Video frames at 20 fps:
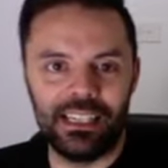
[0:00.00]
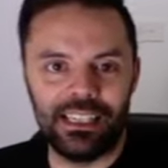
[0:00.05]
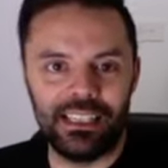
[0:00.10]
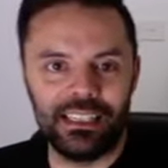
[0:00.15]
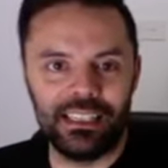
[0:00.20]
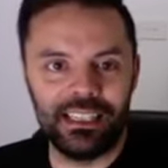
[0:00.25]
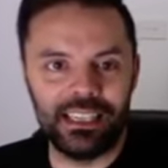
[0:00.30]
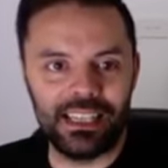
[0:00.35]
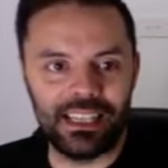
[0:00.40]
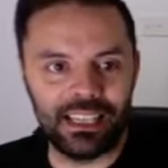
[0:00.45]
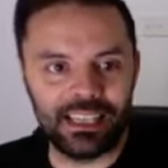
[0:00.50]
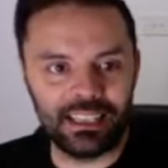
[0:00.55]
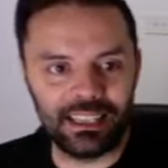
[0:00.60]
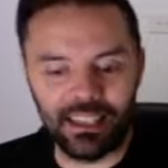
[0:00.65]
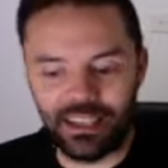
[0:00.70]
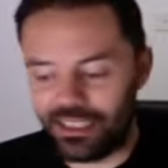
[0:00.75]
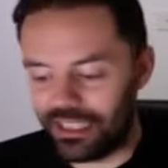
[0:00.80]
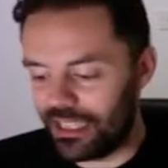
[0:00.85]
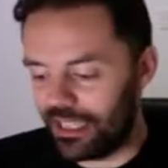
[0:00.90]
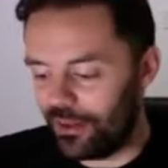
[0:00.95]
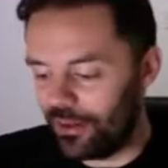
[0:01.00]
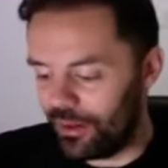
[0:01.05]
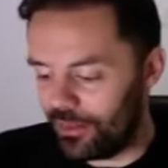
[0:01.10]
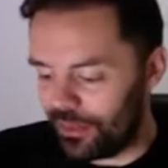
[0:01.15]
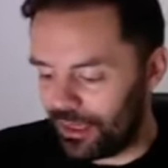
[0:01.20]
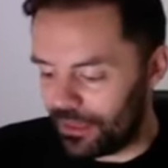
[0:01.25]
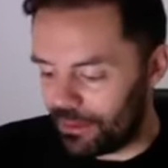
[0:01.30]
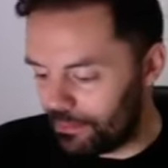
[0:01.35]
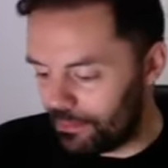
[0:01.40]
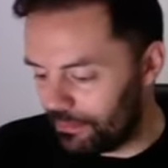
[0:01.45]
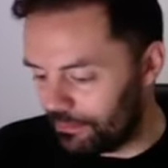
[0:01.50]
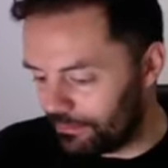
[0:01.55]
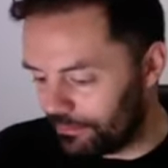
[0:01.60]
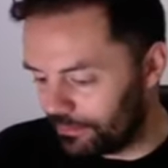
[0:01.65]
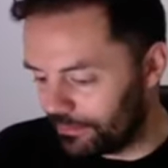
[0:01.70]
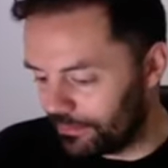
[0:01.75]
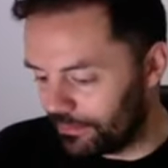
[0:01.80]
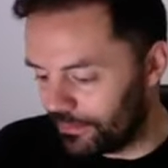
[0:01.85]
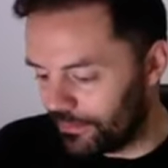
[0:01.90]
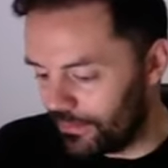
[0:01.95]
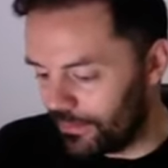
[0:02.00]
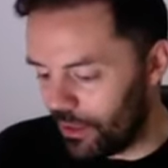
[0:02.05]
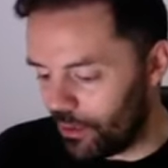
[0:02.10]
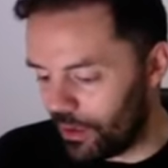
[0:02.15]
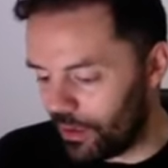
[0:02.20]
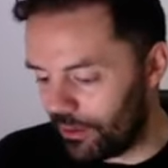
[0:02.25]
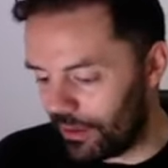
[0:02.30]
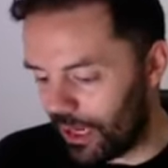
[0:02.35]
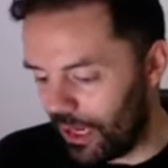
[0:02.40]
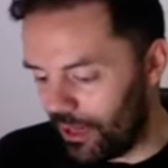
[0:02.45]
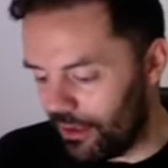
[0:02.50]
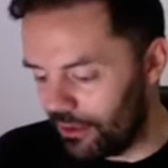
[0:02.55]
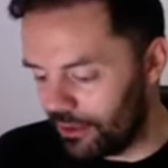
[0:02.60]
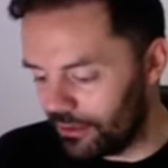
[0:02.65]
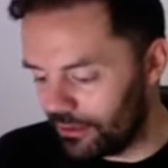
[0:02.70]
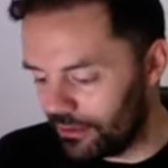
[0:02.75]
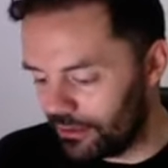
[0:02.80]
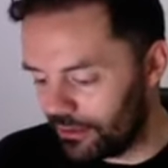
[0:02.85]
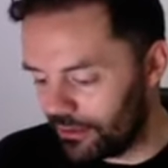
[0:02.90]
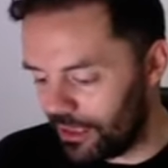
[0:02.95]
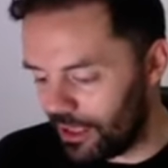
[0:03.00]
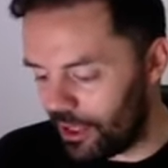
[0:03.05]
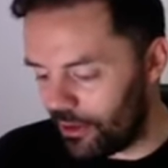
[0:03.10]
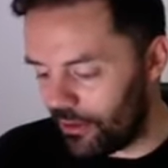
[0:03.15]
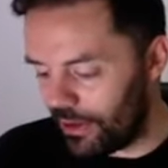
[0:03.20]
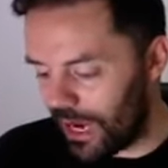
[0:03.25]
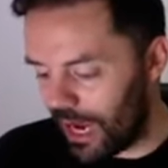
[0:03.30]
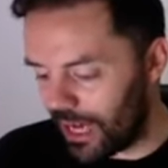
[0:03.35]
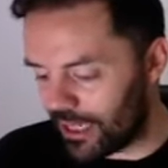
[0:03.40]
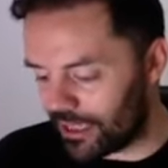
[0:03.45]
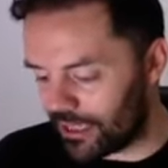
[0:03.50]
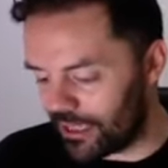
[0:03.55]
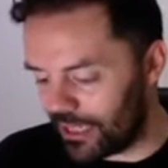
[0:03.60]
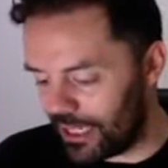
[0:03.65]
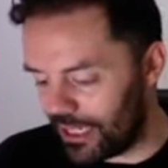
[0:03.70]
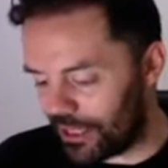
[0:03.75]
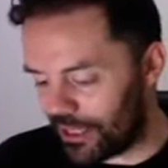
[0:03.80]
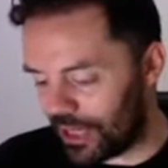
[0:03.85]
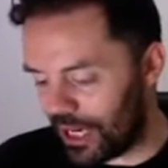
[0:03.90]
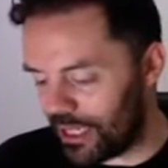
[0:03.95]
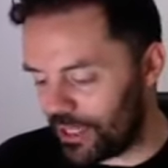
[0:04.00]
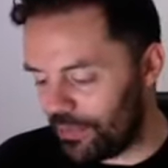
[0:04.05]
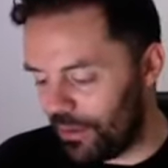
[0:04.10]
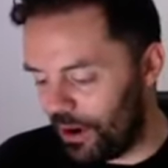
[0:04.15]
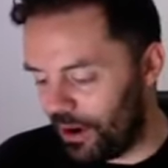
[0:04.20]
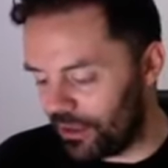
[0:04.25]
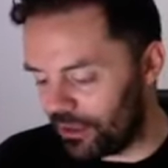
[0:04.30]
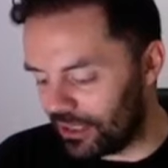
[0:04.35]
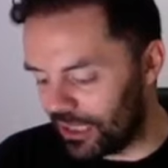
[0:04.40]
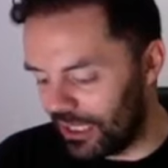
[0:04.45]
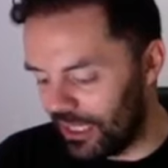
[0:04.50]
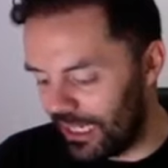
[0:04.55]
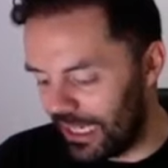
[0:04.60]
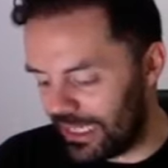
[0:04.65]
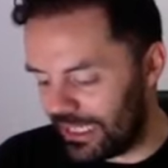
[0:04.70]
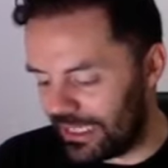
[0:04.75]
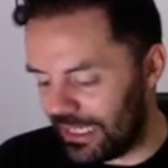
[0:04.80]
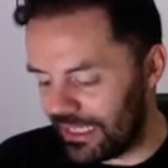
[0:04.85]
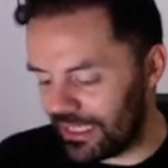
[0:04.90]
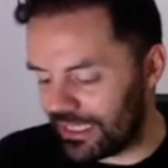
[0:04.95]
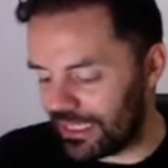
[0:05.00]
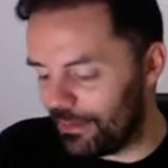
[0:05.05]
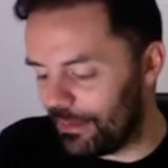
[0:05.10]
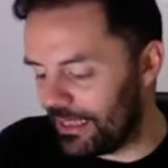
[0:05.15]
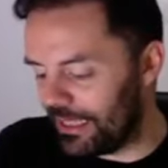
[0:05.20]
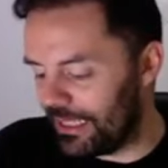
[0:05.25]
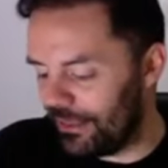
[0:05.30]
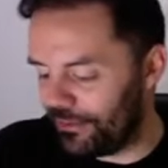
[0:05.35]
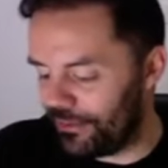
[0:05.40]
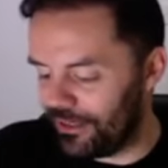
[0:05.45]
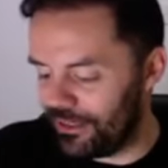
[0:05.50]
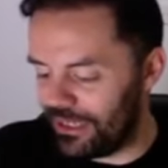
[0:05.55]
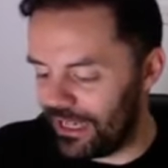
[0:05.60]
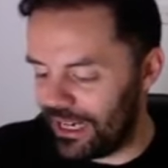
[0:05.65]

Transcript: the next guy's going to be. Oh, here we go. Oh, he has. He's changed ball. He's done something different